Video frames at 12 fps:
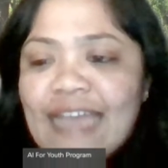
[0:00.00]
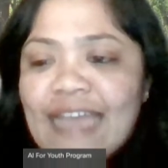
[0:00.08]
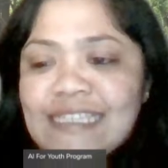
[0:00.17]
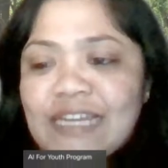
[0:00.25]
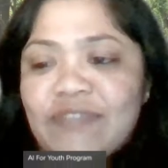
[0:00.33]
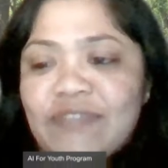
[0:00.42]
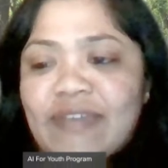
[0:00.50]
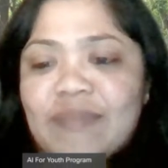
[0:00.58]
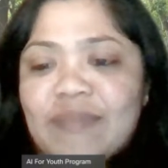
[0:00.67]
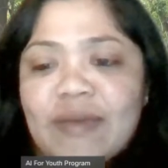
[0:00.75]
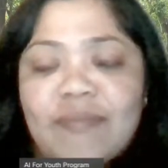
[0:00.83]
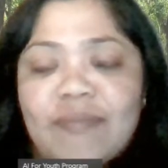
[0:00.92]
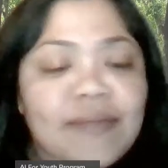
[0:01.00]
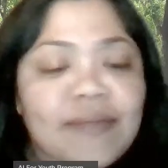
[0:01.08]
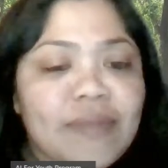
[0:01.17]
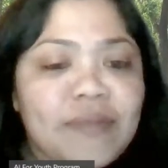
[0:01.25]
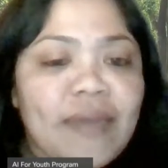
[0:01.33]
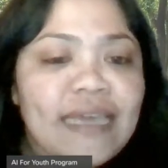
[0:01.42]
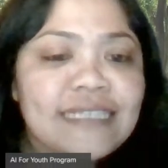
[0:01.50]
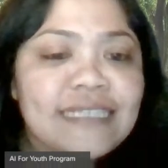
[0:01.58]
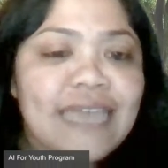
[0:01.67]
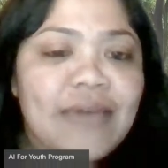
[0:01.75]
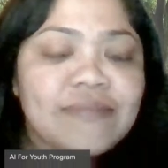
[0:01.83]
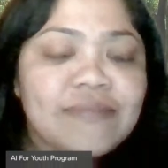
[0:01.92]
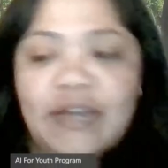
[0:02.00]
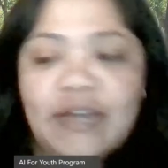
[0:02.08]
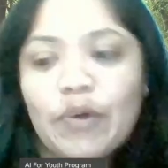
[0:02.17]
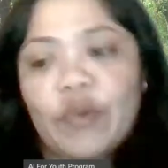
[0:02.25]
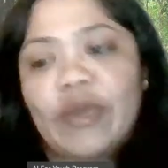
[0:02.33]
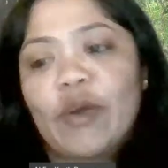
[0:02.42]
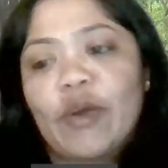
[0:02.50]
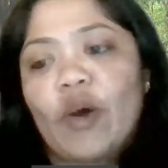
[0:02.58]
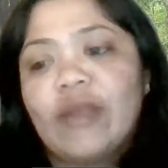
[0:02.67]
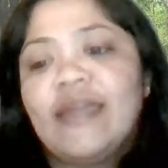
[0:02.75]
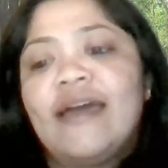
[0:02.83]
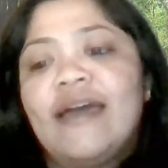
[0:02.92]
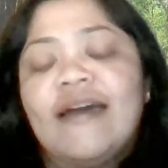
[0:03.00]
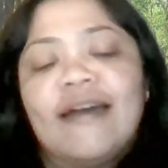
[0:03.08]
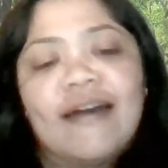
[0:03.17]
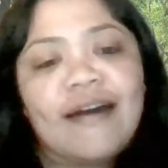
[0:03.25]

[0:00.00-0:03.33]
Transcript: and certificate, but my exams are going on.